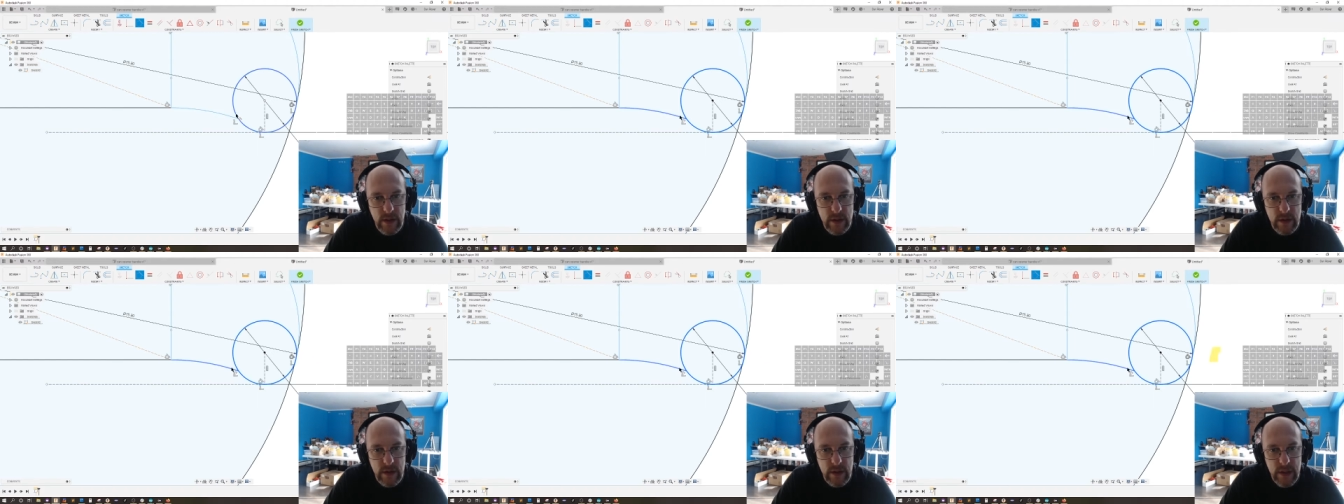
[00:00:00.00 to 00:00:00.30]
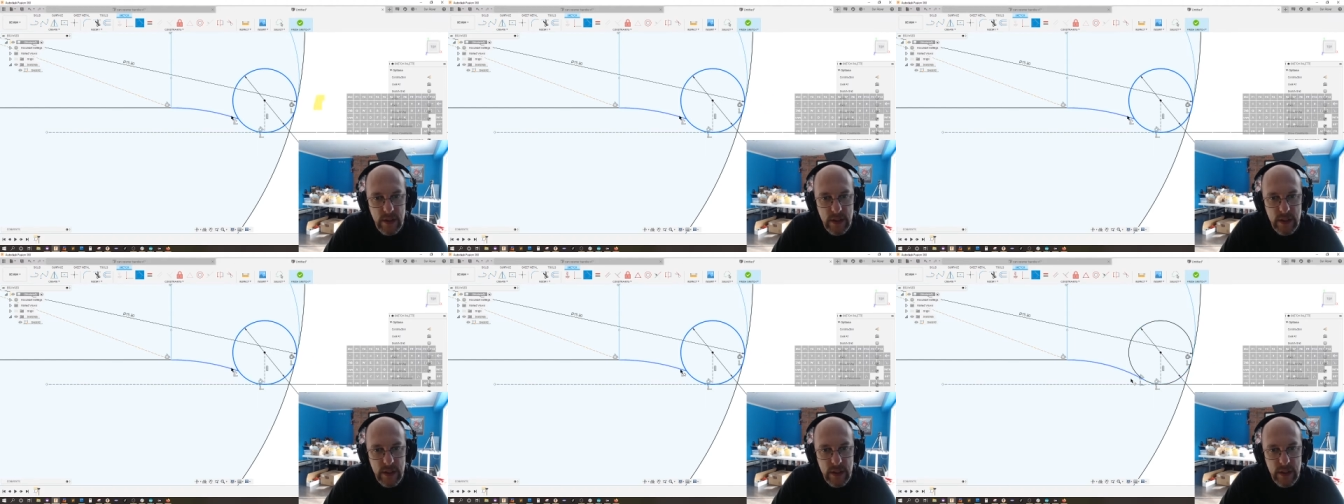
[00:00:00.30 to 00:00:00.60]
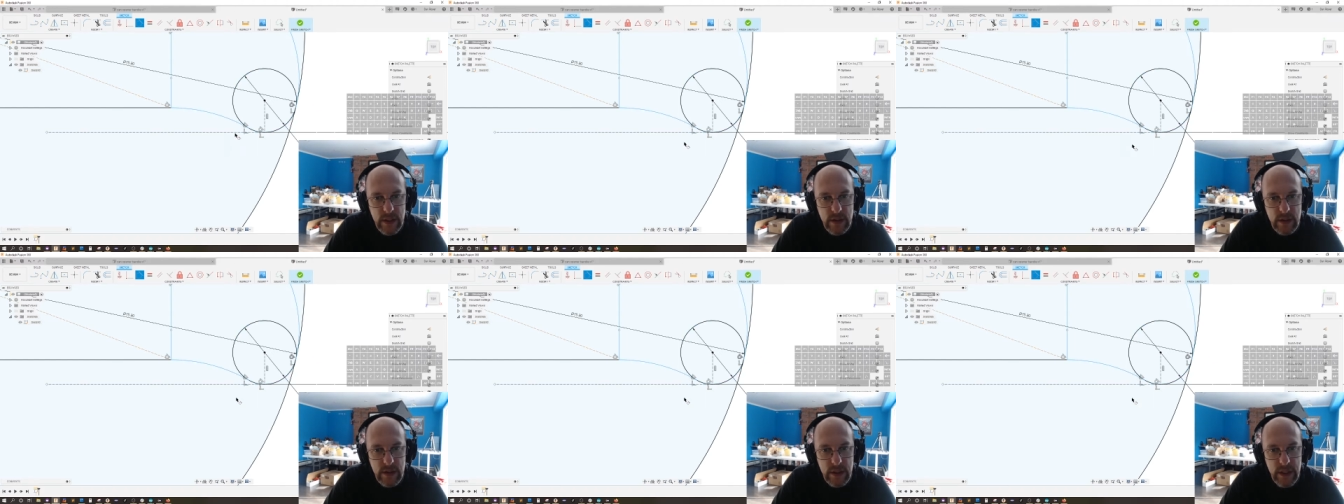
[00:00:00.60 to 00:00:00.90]
So this and
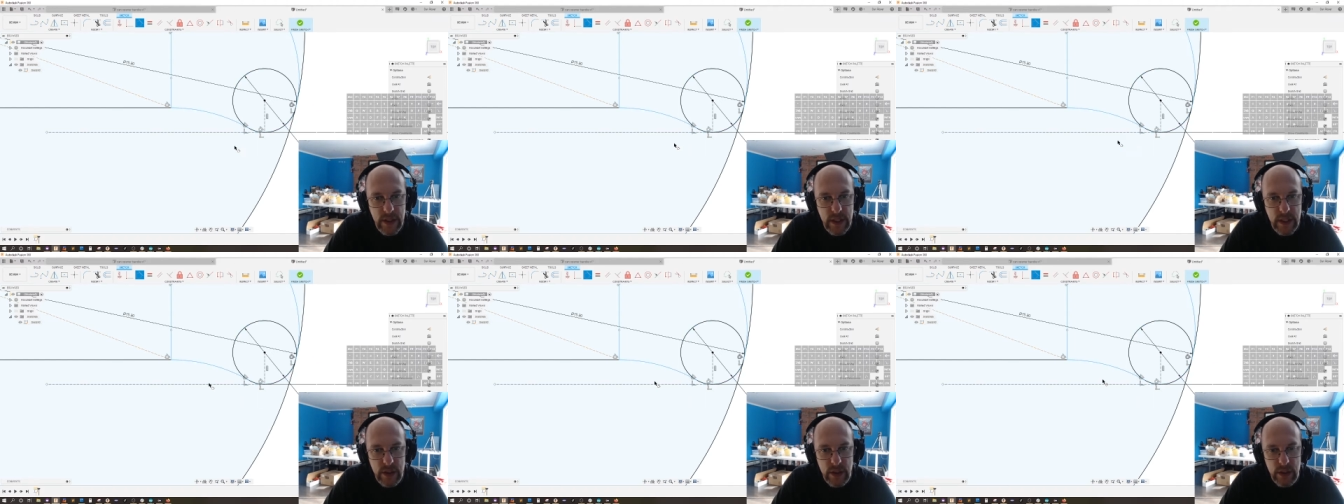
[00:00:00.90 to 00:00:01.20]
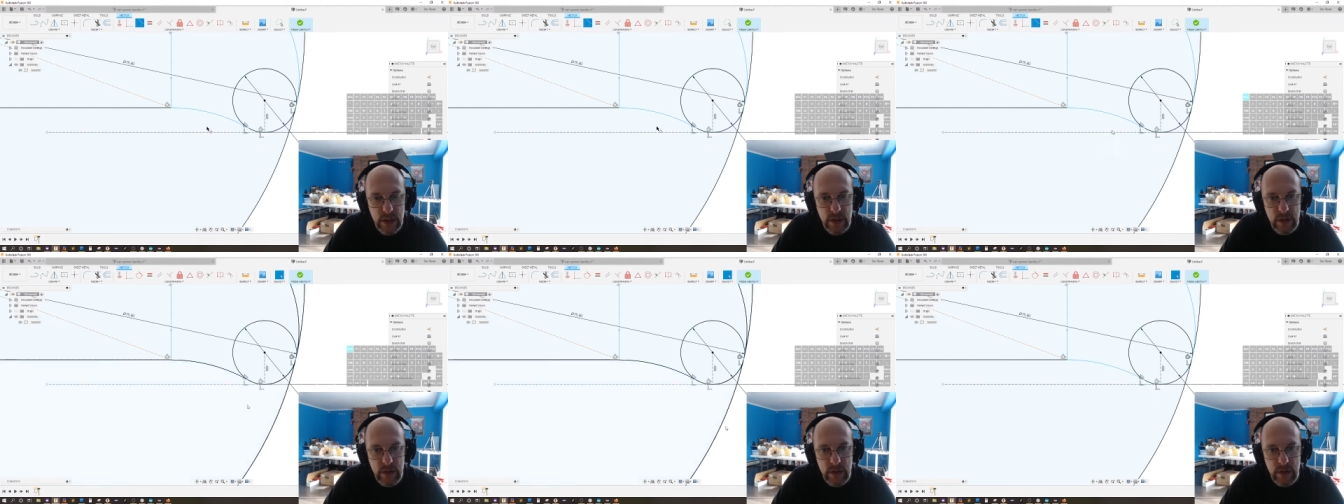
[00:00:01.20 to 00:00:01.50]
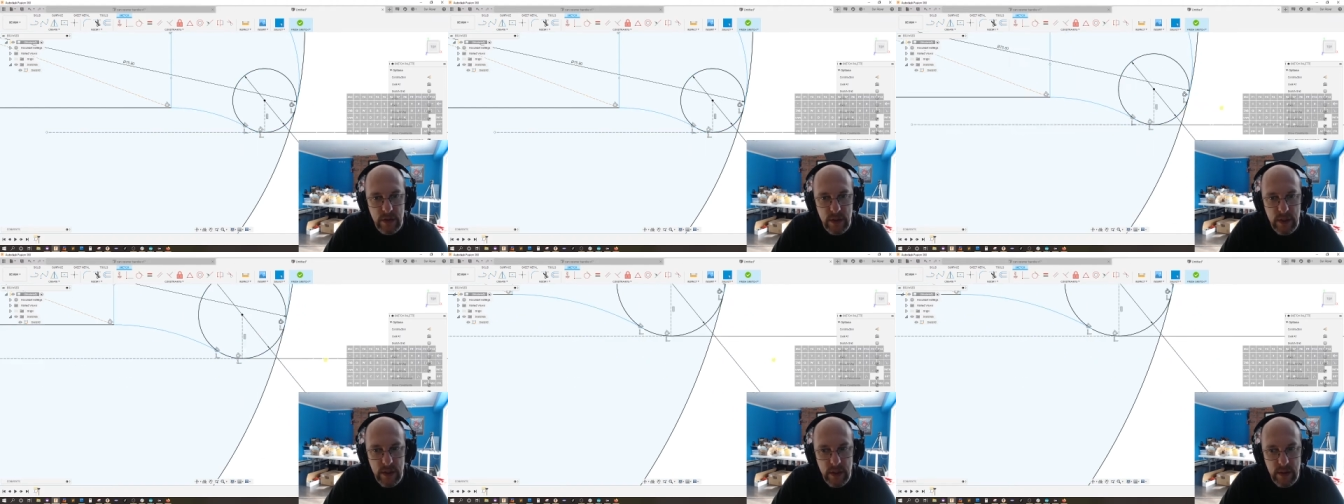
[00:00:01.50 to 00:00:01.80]
this are tangent.
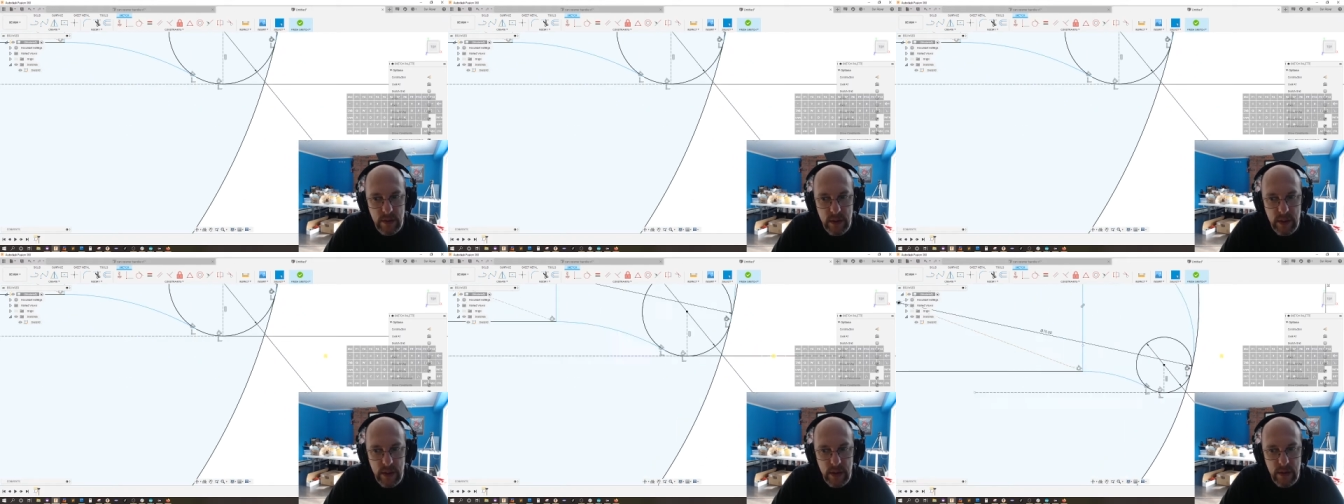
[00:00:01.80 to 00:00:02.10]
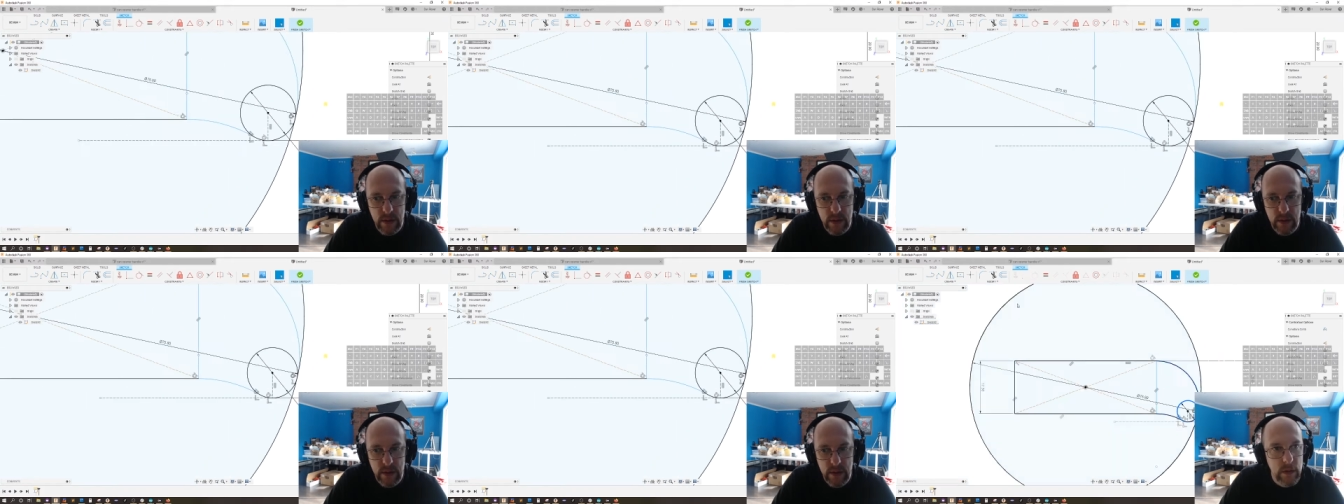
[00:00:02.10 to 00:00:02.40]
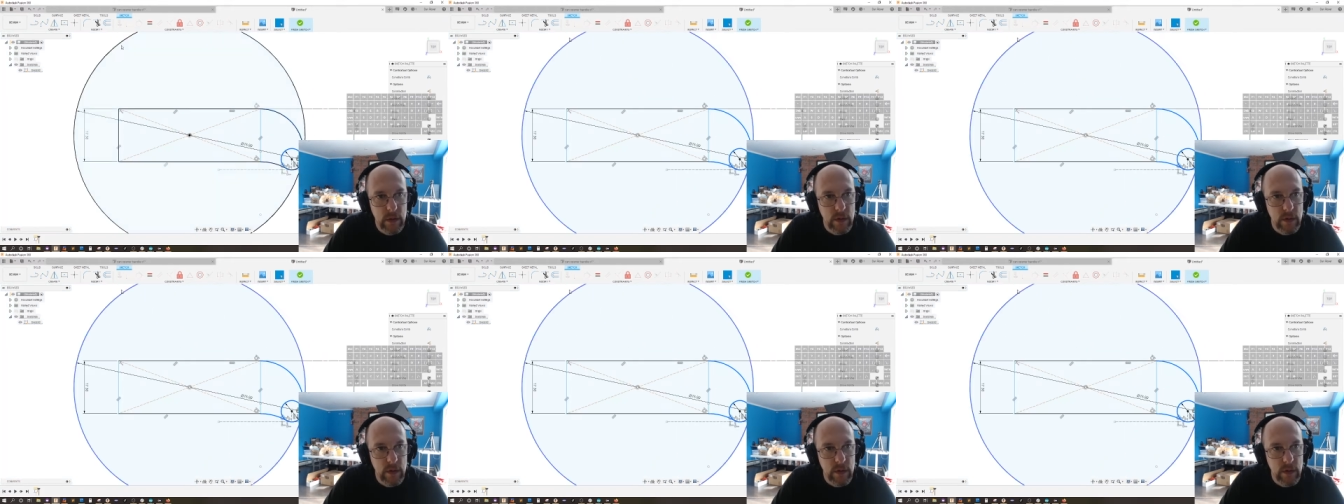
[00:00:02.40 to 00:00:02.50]
There we go.